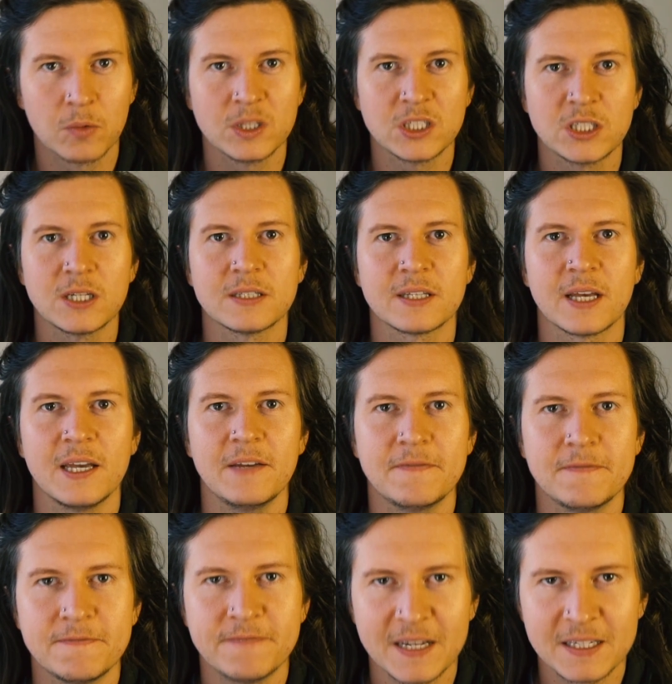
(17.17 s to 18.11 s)
which does a
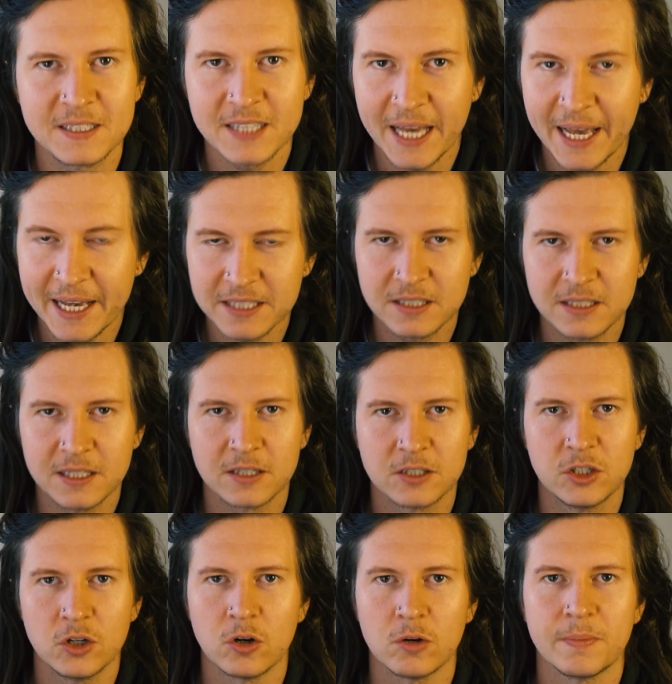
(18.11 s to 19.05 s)
fantastic
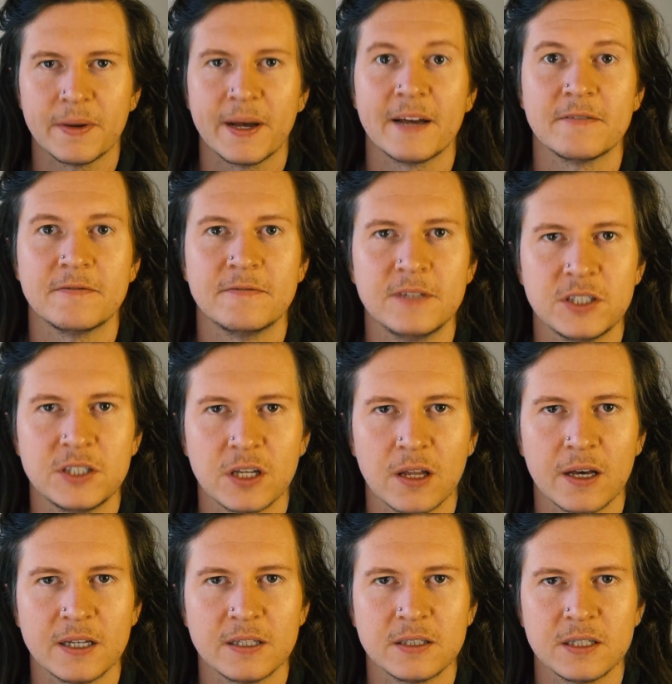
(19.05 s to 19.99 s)
job at
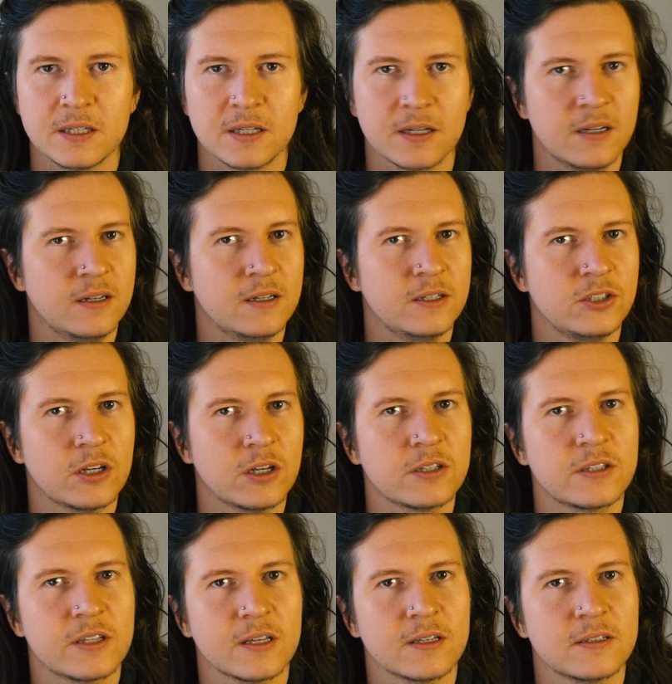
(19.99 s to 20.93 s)
visualizing
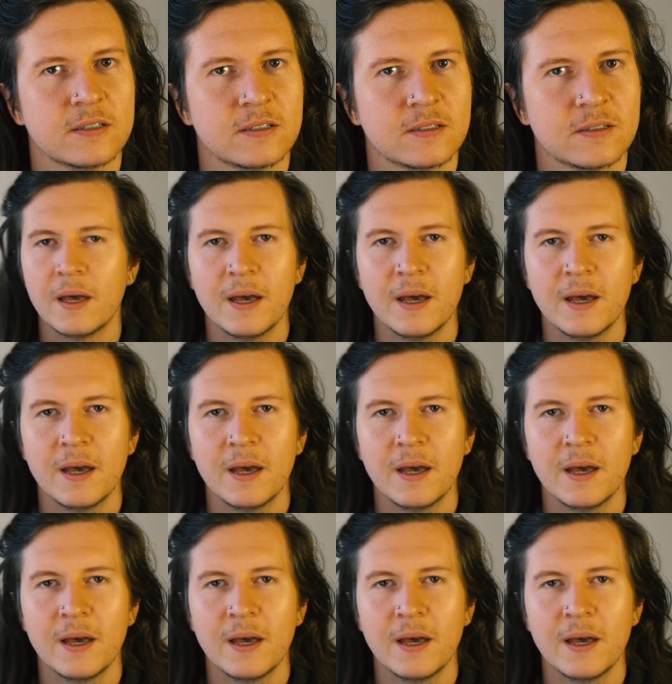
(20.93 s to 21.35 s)
just this.